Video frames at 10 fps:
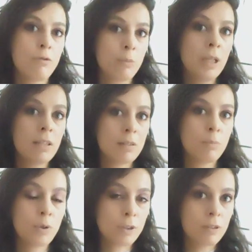For me, it's
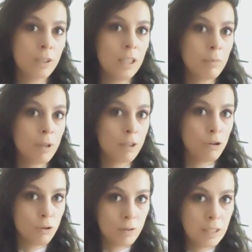important to keep my
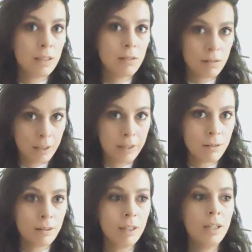juiciness
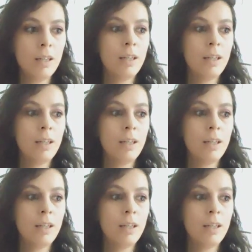there,